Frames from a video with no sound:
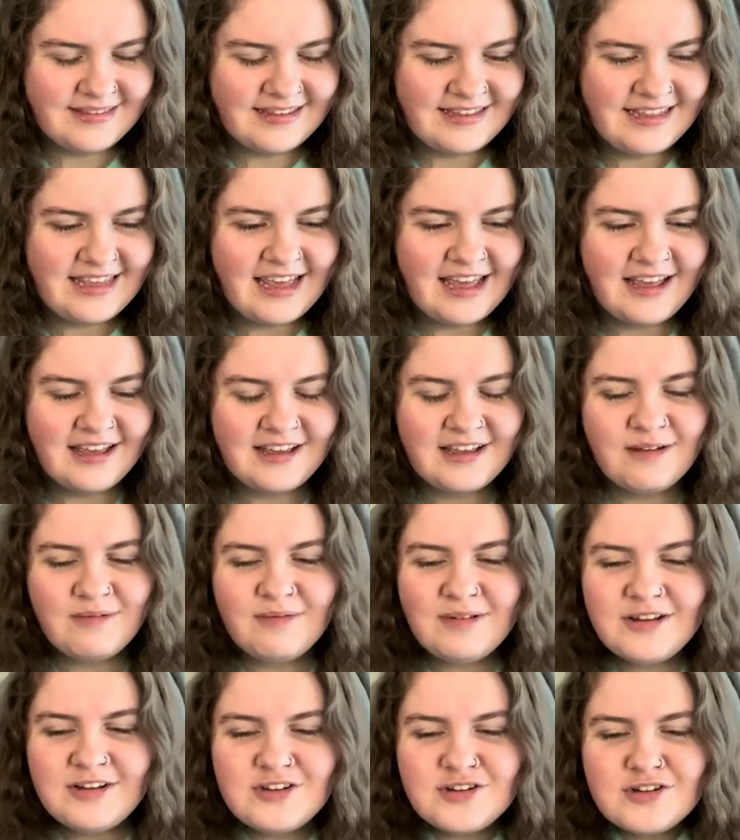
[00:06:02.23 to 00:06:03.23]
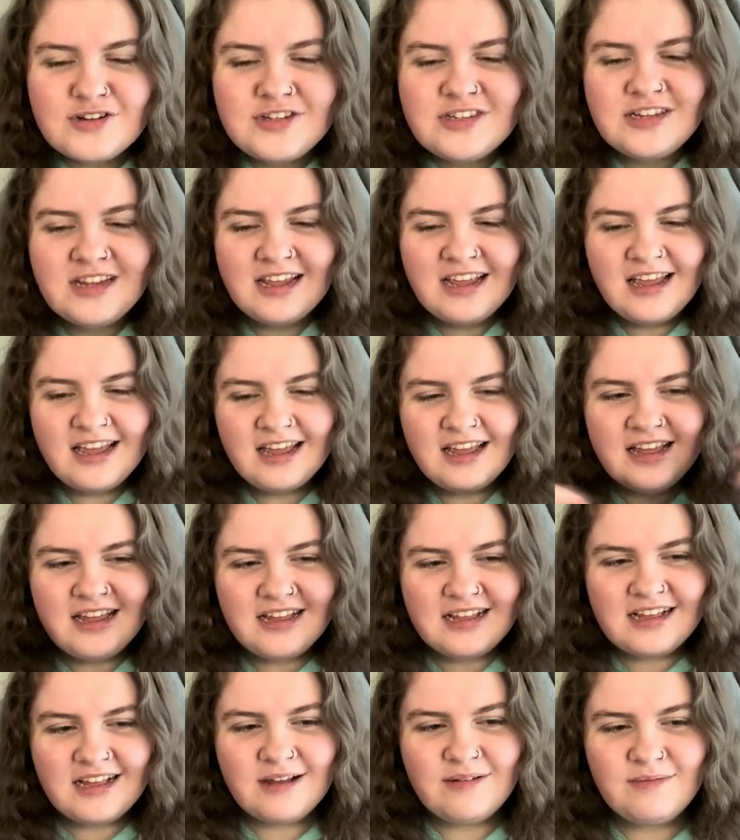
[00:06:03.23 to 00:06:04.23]
Yeah, can we just,
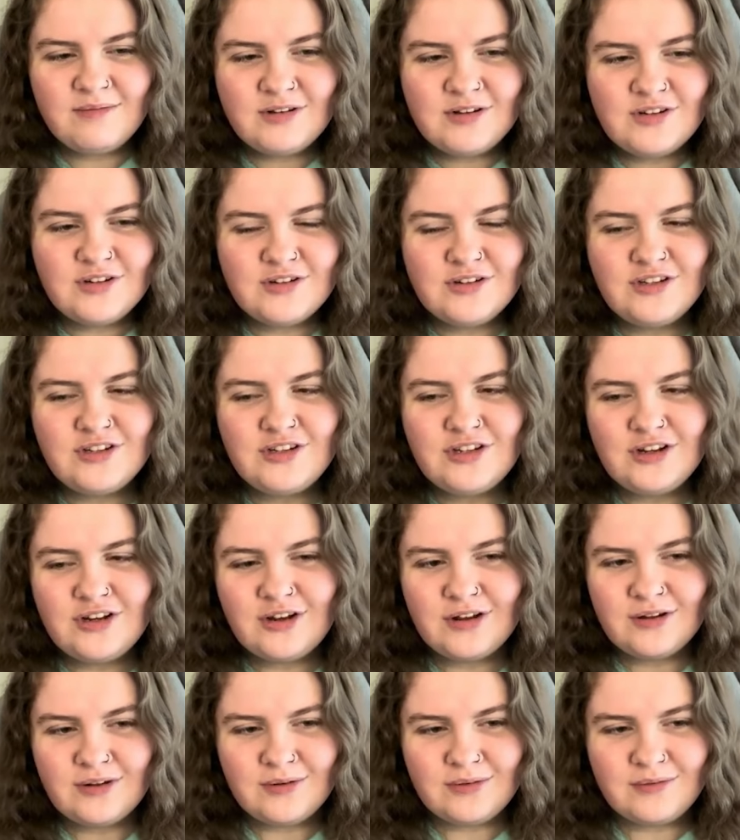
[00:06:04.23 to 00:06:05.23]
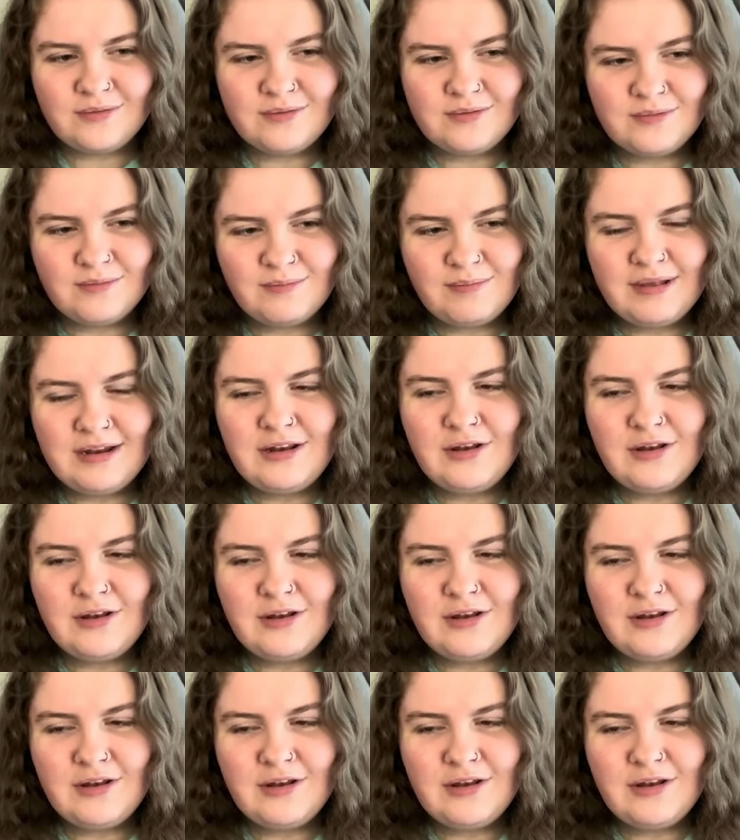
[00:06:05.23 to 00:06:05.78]
can we just, you know, be